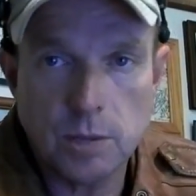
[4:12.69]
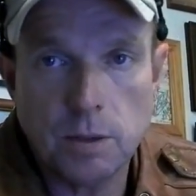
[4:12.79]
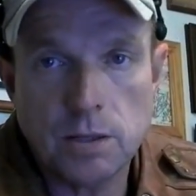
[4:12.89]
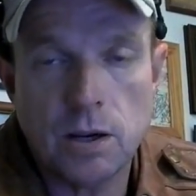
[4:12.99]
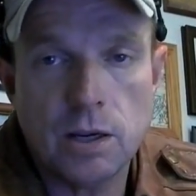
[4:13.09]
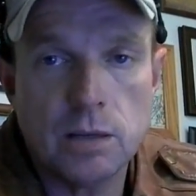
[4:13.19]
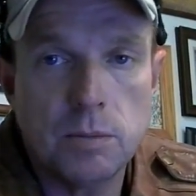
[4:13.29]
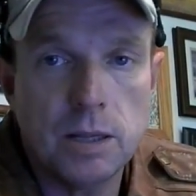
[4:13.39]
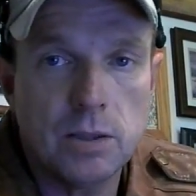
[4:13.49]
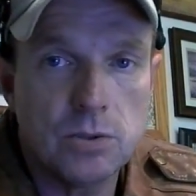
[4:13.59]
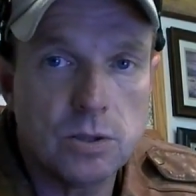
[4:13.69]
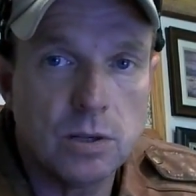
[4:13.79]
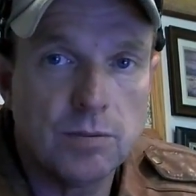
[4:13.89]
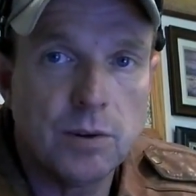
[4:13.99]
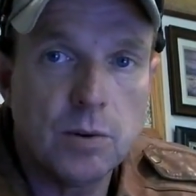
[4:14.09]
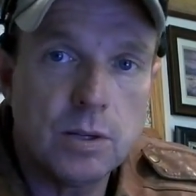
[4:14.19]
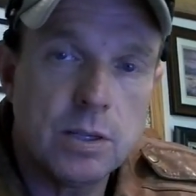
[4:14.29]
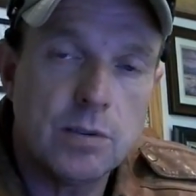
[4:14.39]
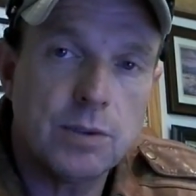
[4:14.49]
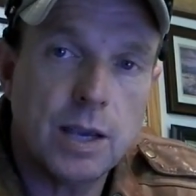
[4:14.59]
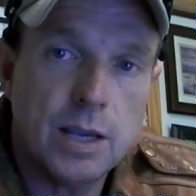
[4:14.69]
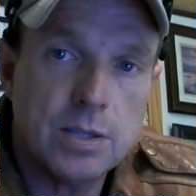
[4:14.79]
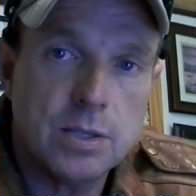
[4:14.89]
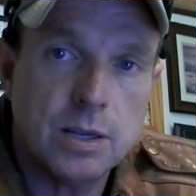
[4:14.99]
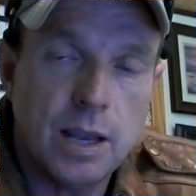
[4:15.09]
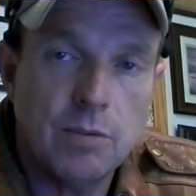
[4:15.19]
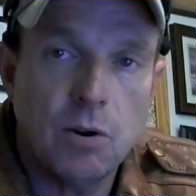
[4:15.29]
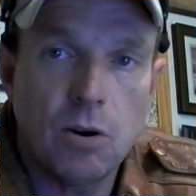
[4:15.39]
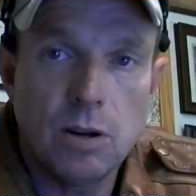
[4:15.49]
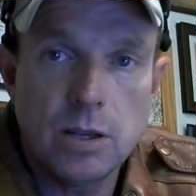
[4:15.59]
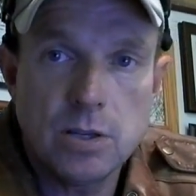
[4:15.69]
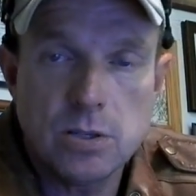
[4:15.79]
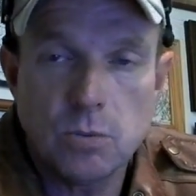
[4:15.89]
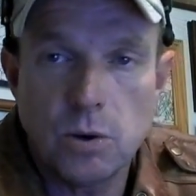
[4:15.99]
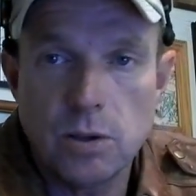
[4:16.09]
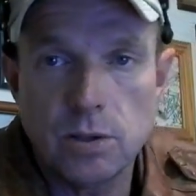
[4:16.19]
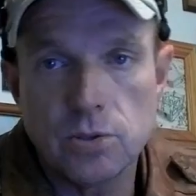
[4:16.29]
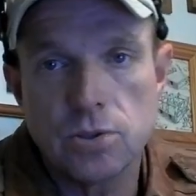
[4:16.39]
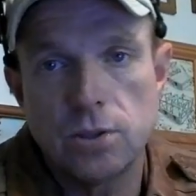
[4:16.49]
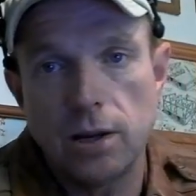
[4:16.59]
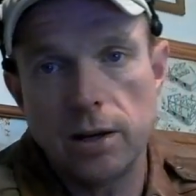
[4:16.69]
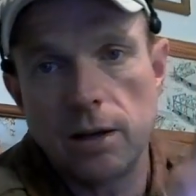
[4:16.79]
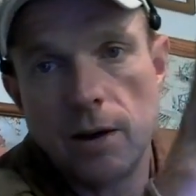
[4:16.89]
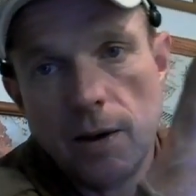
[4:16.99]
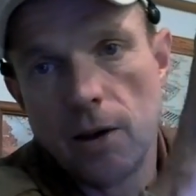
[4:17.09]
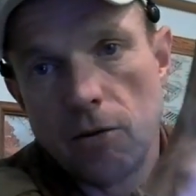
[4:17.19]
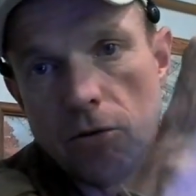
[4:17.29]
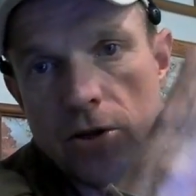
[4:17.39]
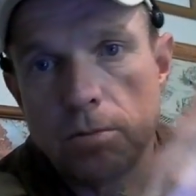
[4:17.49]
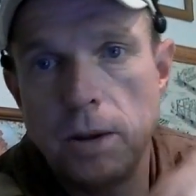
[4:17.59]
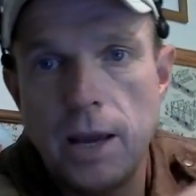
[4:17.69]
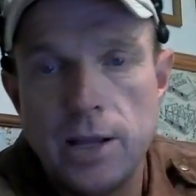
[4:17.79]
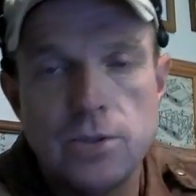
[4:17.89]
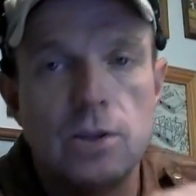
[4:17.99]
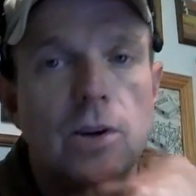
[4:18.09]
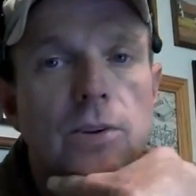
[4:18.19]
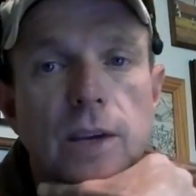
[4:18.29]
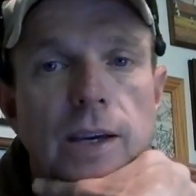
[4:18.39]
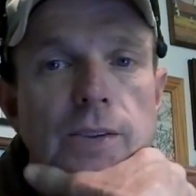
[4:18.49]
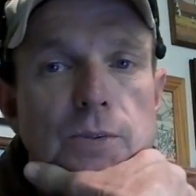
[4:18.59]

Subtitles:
I'm not talking about those little phony tough guys that have Harleys and wear the little studded wristbands and all that.